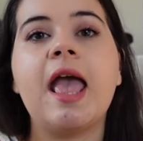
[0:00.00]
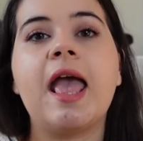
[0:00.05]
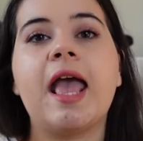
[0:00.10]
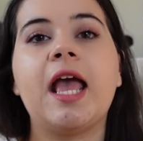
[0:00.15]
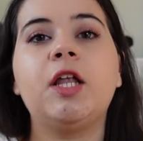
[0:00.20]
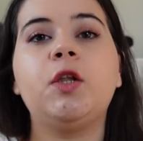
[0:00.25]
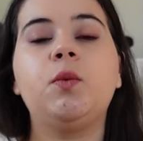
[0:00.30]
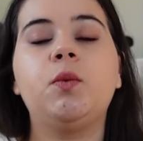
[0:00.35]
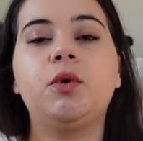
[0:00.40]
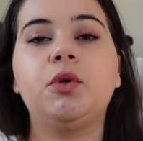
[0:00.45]

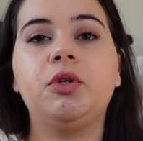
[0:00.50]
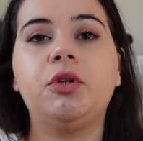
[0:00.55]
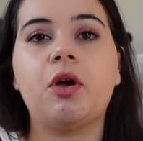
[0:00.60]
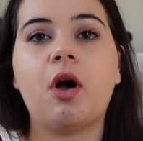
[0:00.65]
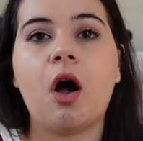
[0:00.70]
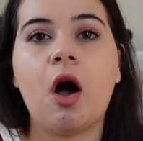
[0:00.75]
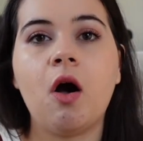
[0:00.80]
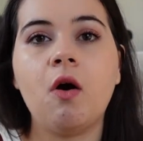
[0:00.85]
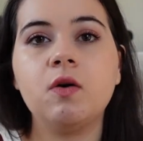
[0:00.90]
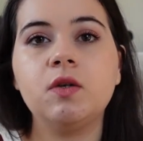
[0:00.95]
and would
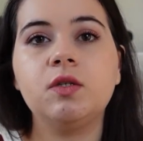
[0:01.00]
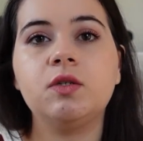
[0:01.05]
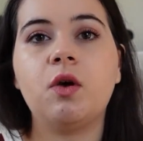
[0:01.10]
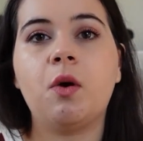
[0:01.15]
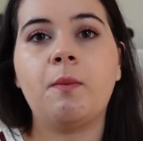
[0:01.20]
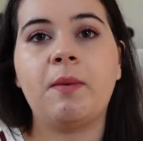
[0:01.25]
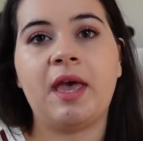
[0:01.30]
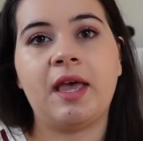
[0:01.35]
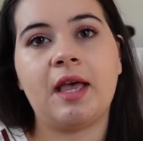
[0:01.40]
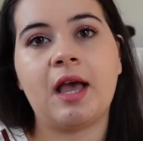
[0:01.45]

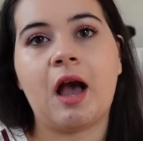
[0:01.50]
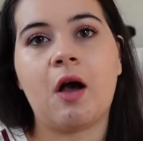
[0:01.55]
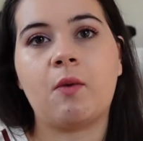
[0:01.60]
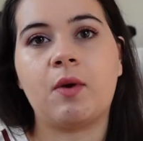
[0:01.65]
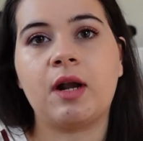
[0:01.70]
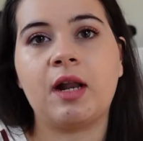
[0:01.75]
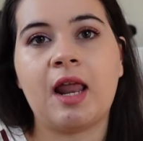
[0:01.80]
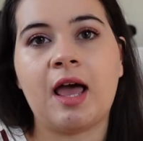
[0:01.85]
also make our